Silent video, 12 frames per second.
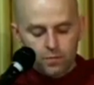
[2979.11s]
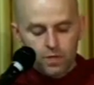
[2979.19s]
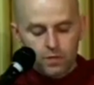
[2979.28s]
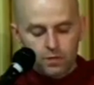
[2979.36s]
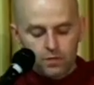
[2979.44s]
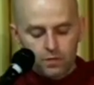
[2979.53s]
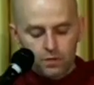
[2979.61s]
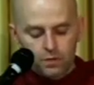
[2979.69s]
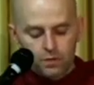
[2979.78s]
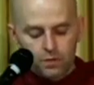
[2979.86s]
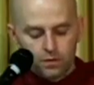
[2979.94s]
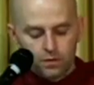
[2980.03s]

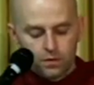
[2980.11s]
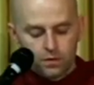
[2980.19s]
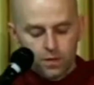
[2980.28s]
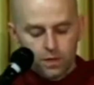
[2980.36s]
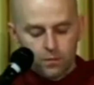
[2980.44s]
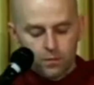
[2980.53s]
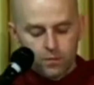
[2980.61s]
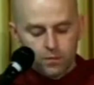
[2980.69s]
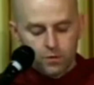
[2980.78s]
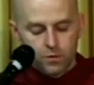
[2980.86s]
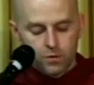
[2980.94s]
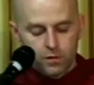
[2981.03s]
peaceful,
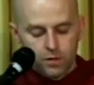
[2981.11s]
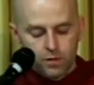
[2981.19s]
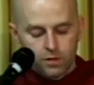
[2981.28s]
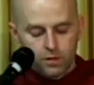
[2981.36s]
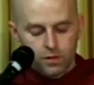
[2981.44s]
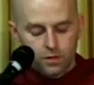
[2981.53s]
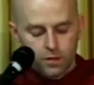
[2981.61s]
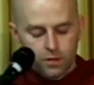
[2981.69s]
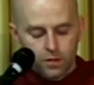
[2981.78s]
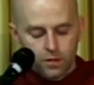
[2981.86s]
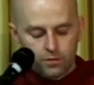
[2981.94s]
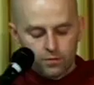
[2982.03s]
mature in the holy
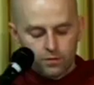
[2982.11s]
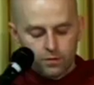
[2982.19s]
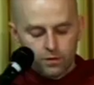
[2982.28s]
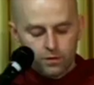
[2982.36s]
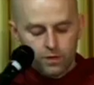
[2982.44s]
life,